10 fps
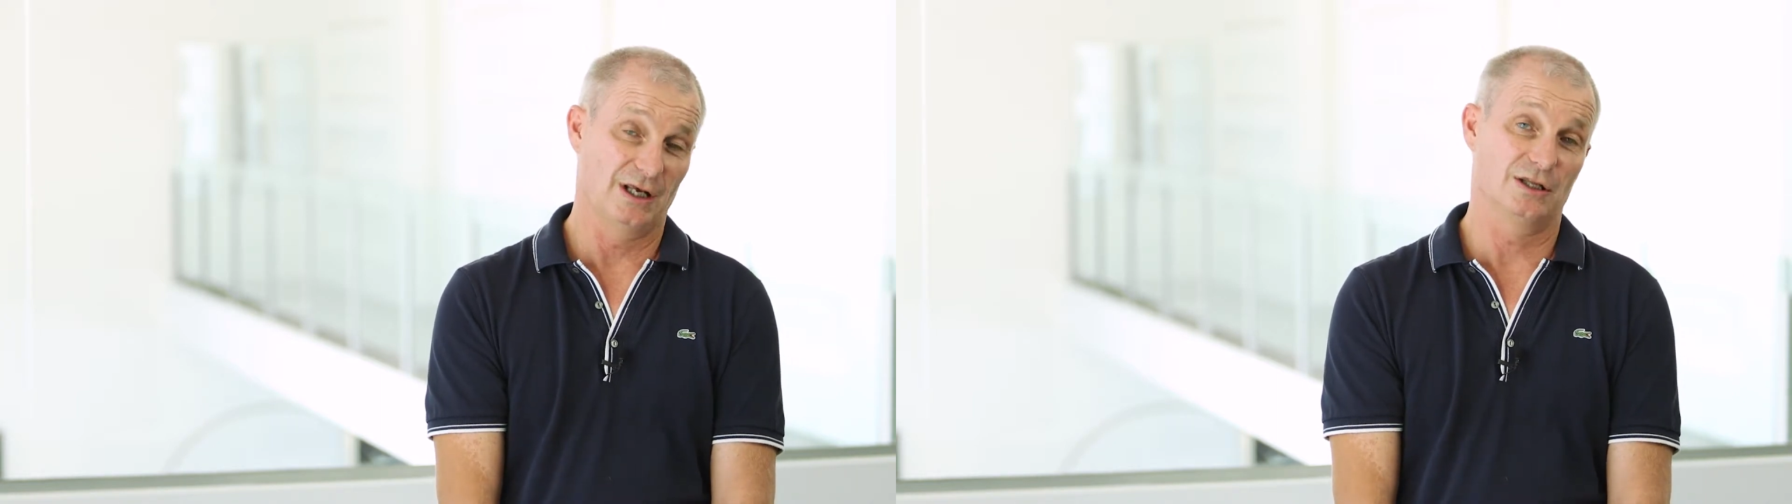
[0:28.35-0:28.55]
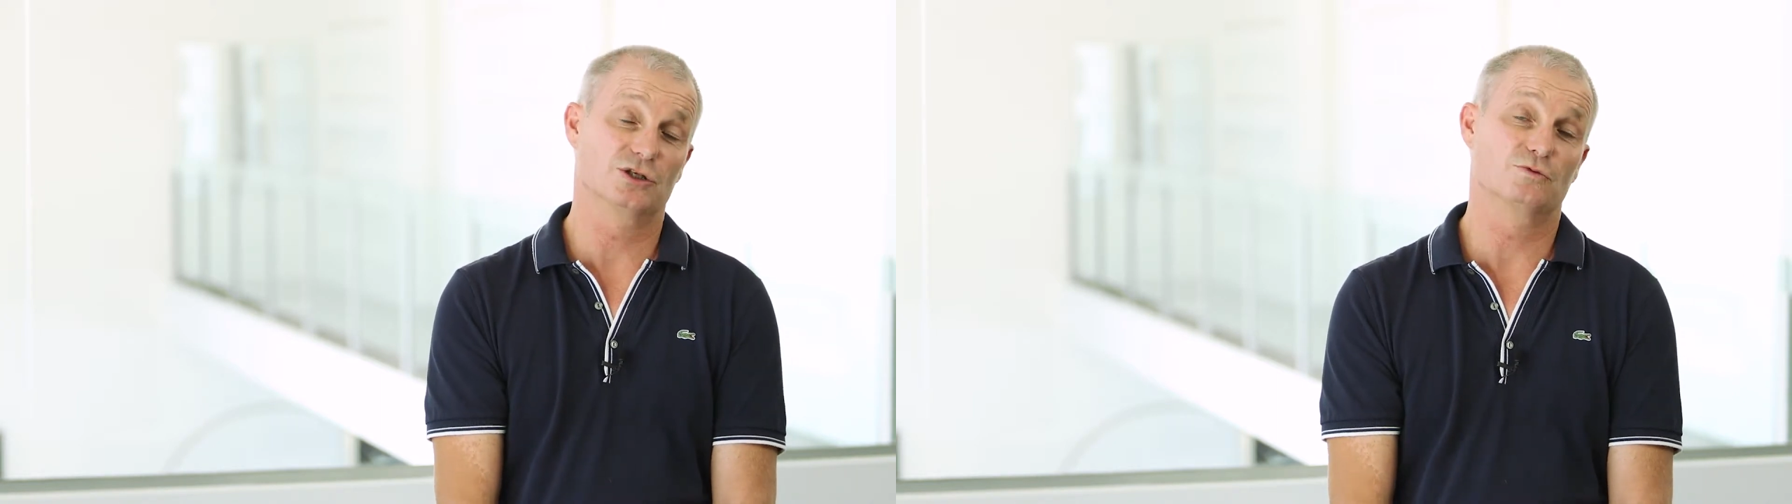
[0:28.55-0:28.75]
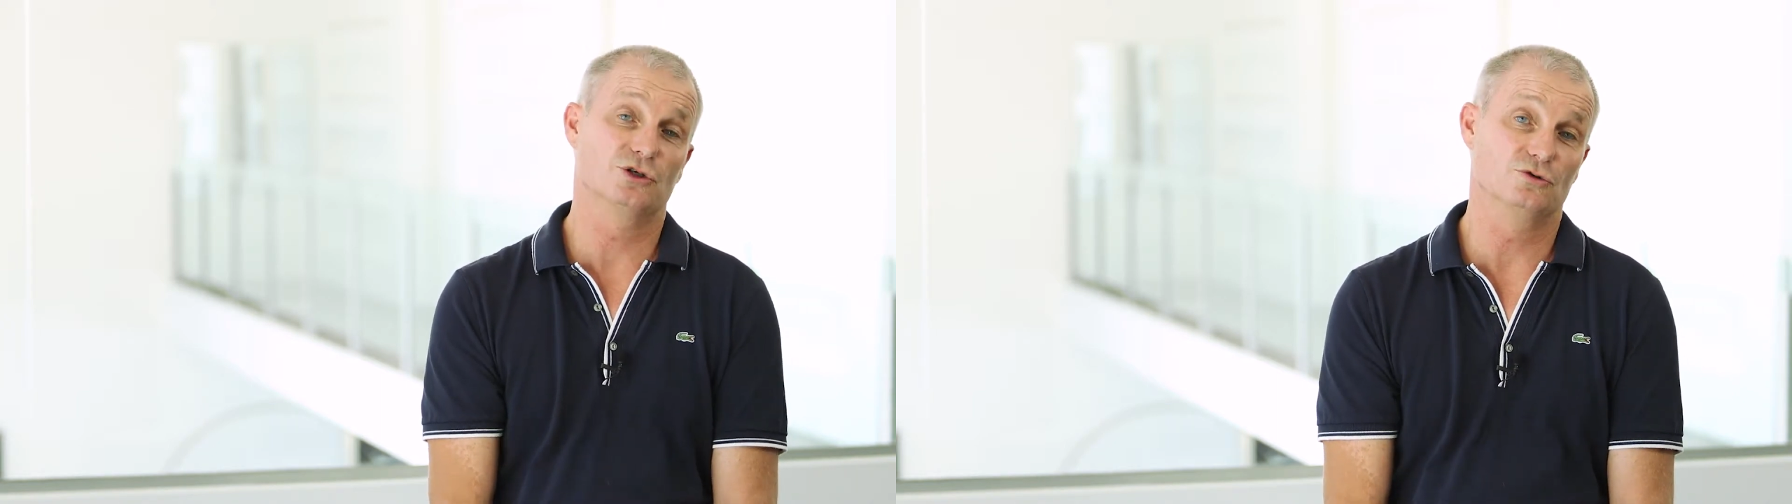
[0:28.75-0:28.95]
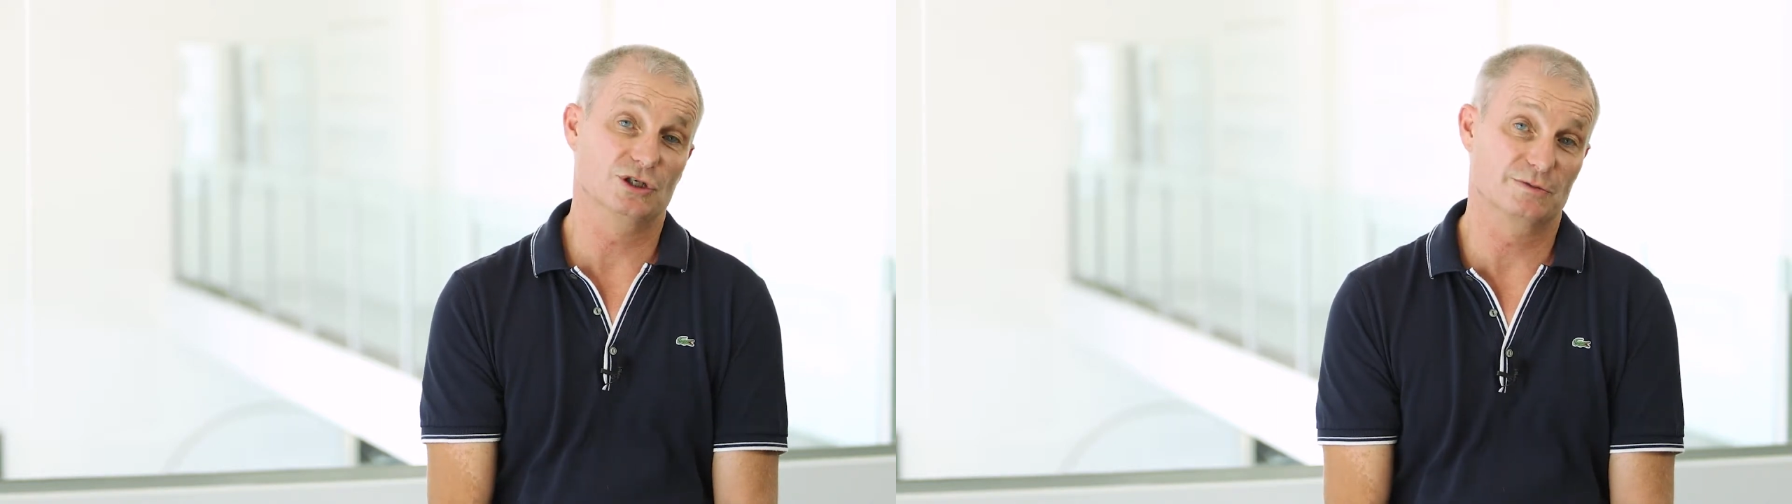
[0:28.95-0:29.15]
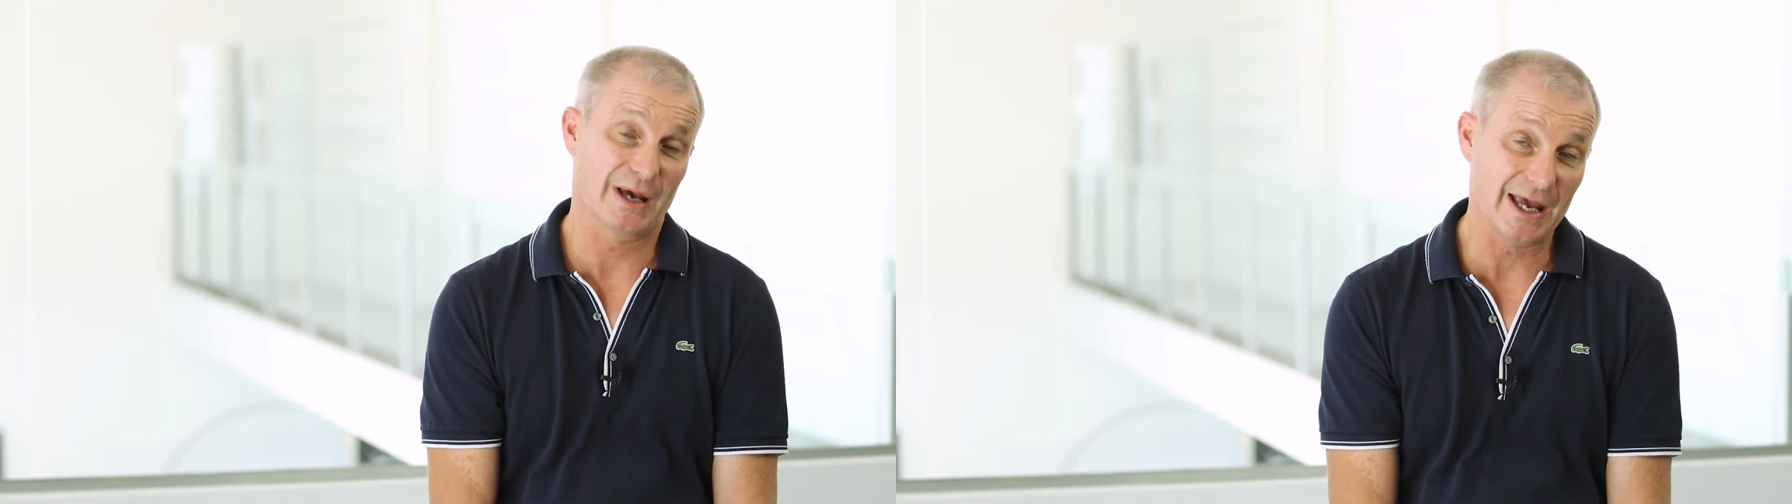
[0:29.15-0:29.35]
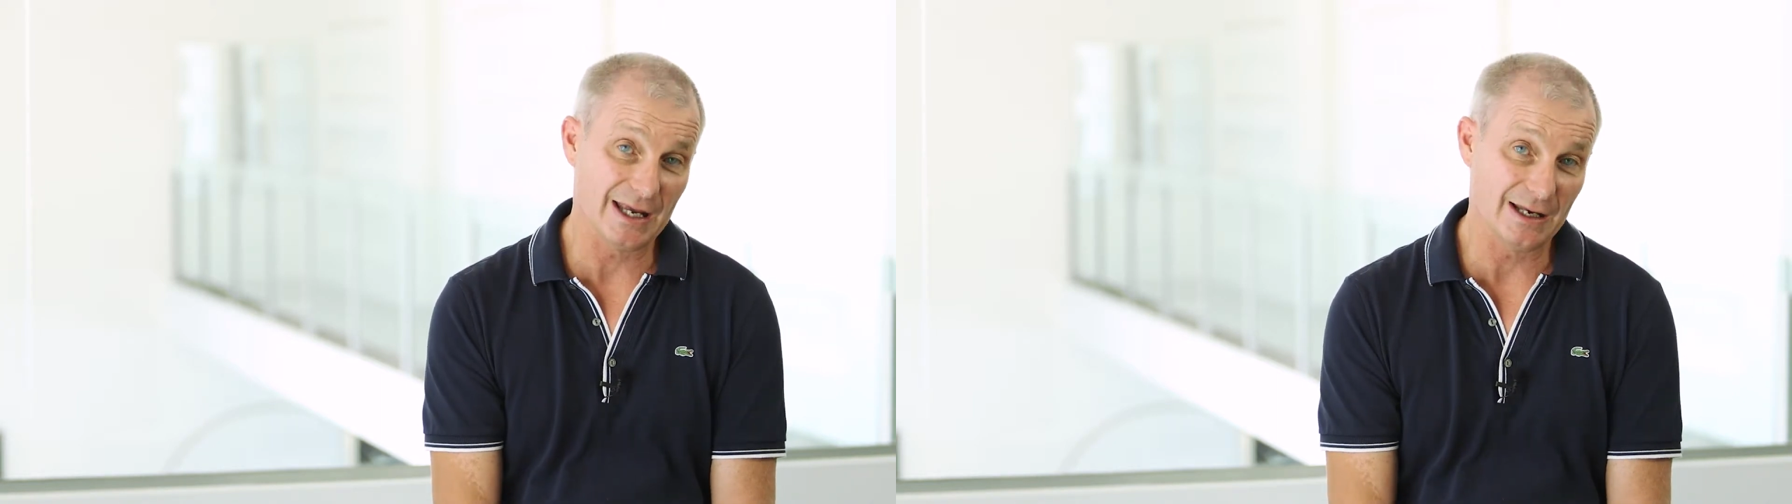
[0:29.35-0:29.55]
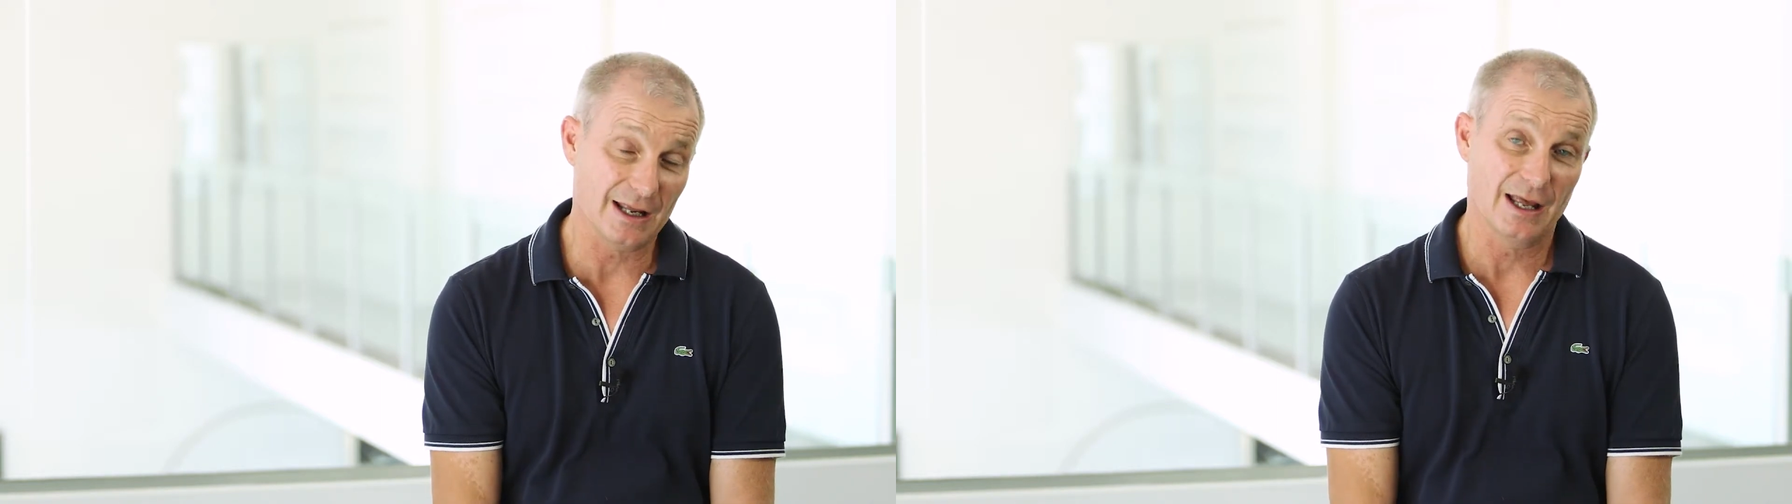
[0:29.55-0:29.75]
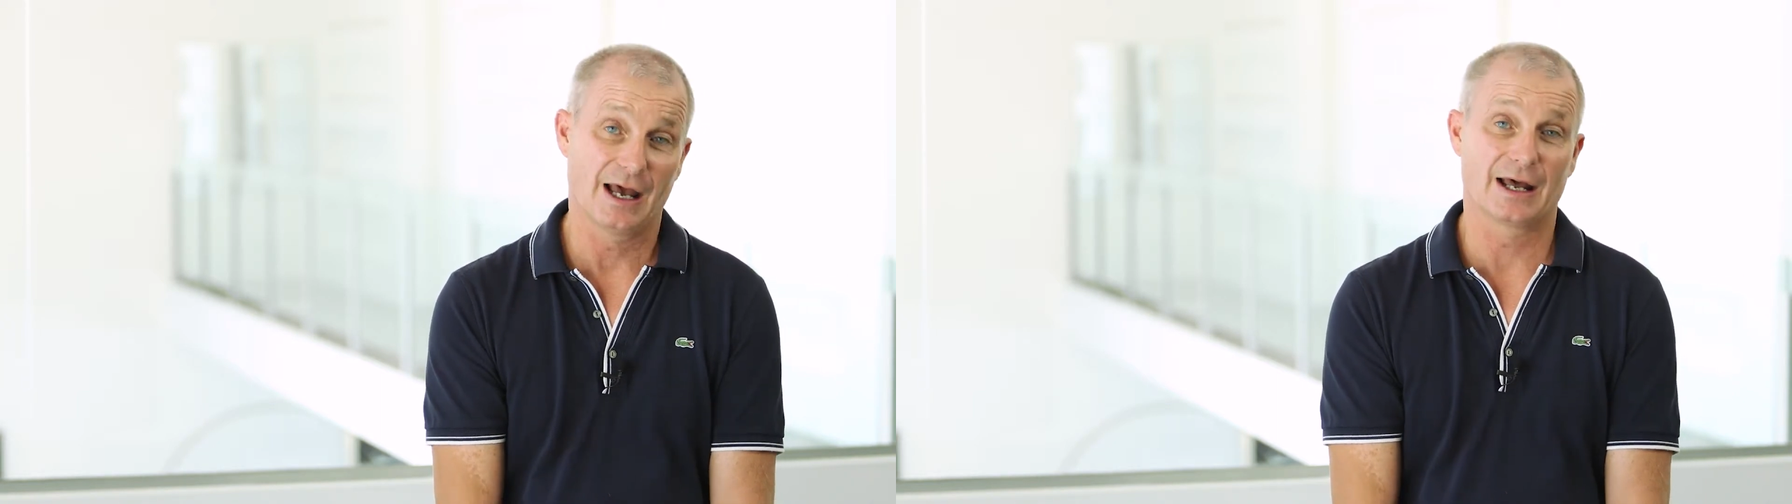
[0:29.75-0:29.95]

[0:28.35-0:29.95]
This reduces pain,